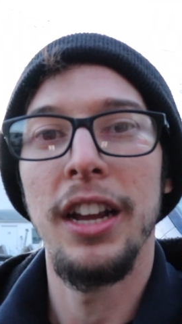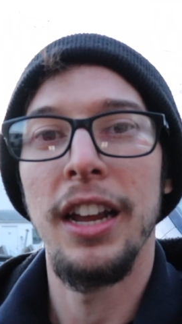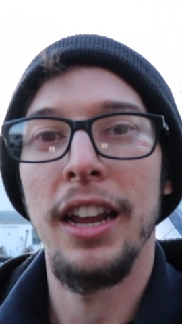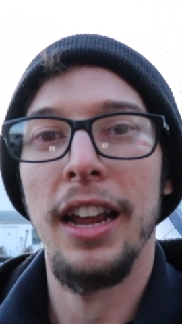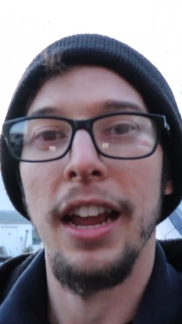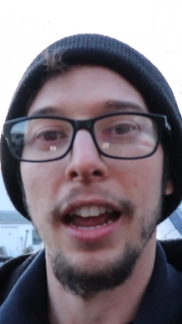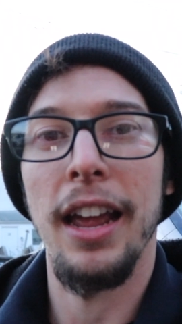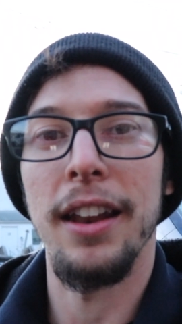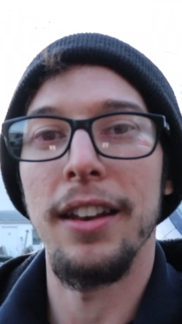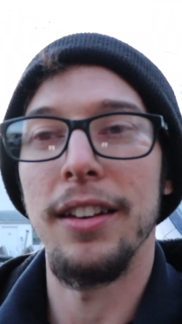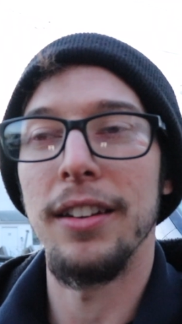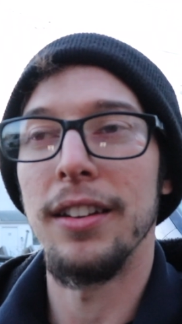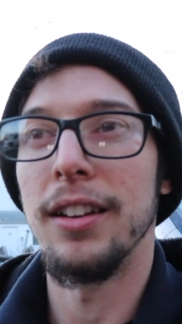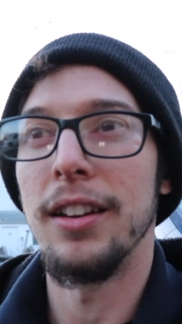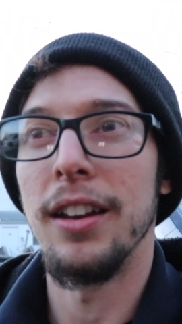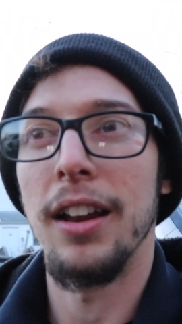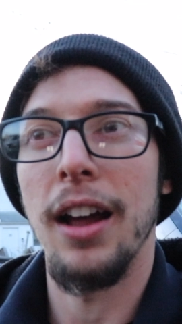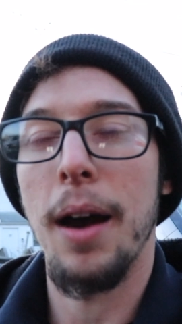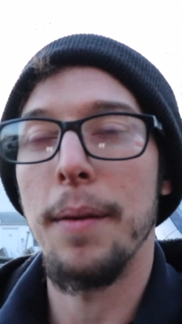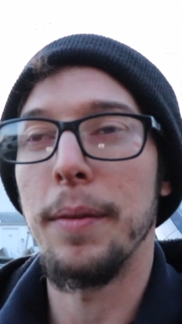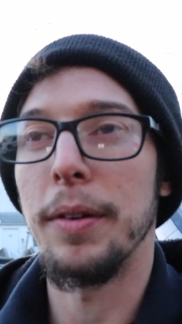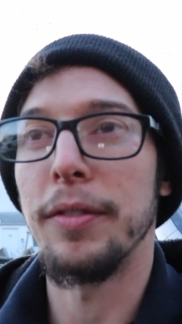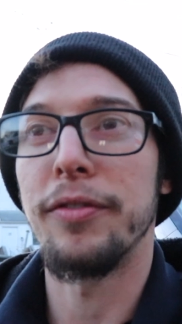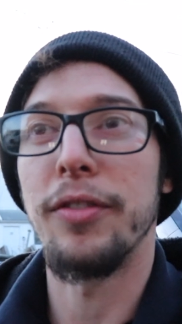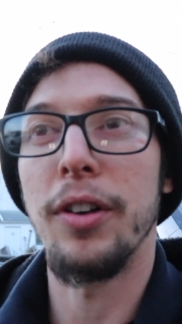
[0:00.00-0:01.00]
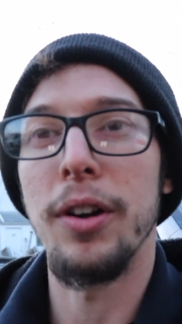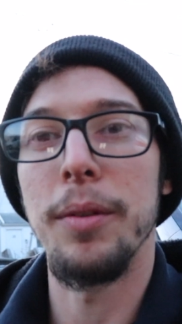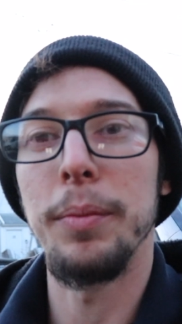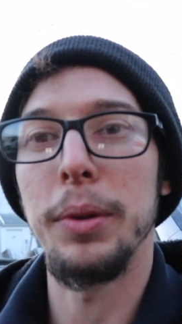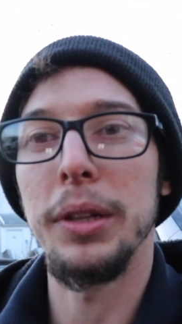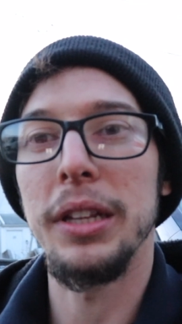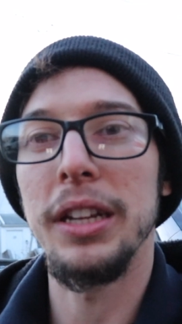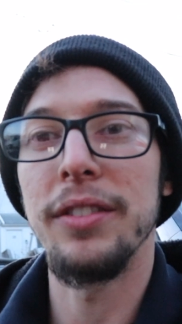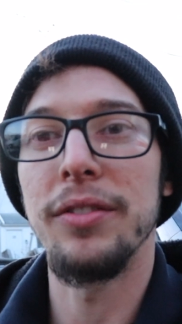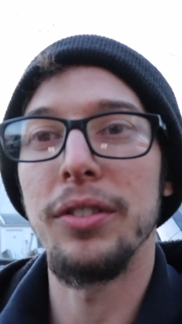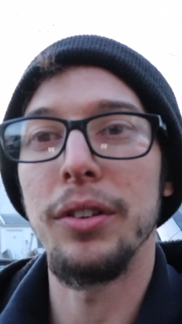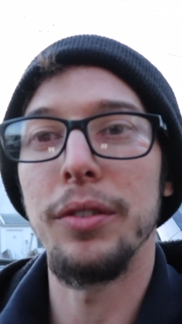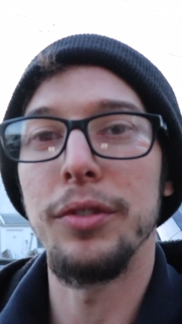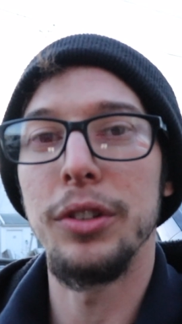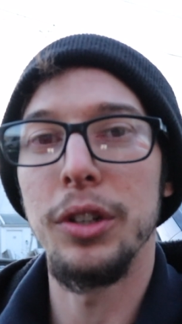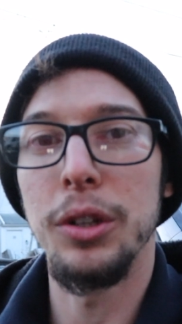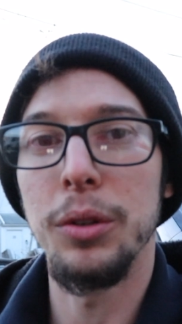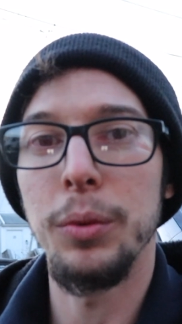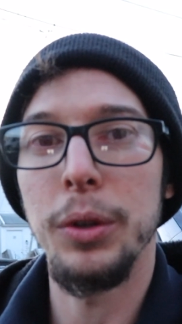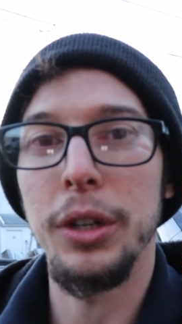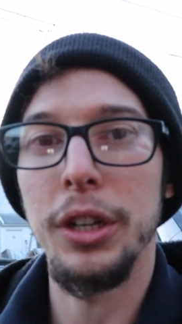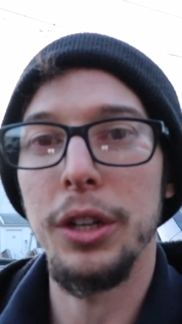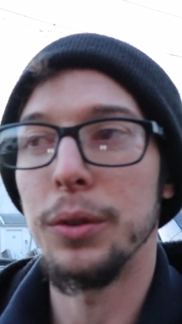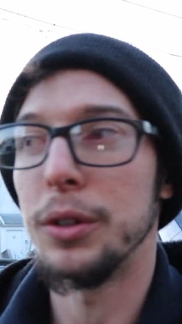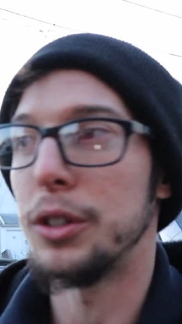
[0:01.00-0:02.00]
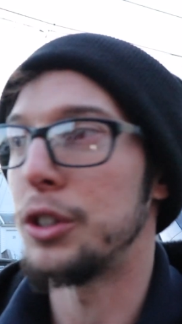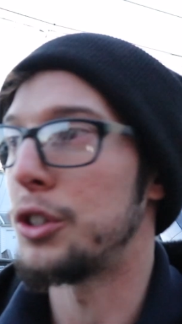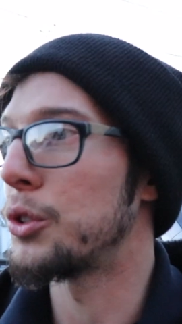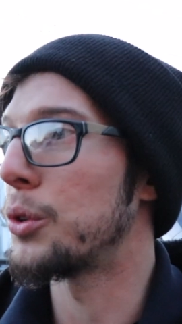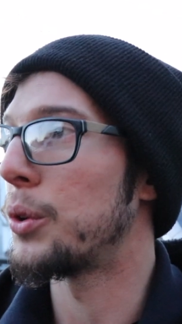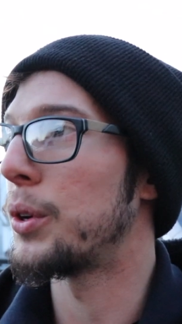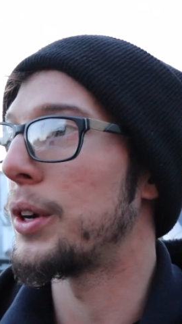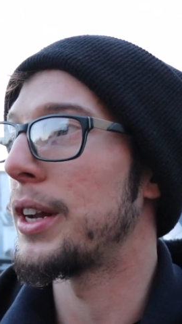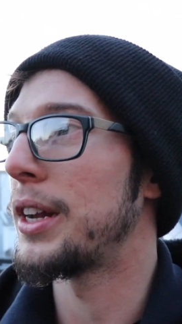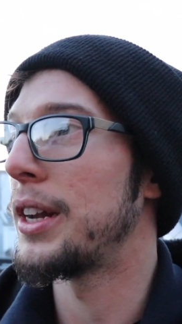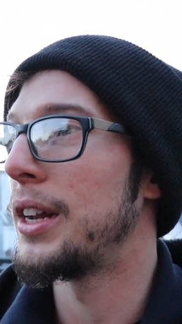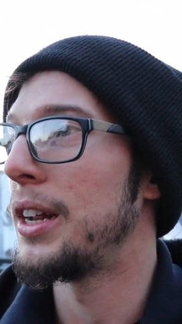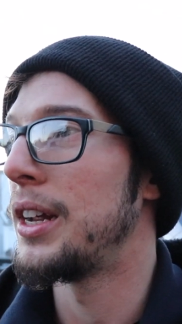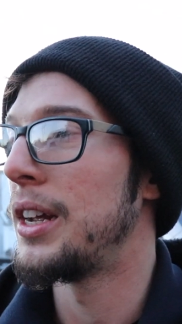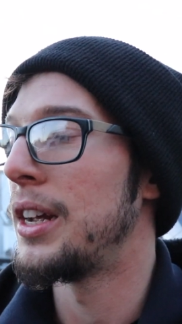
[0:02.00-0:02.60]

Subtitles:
And I'm a firm believer of doing what you enjoy.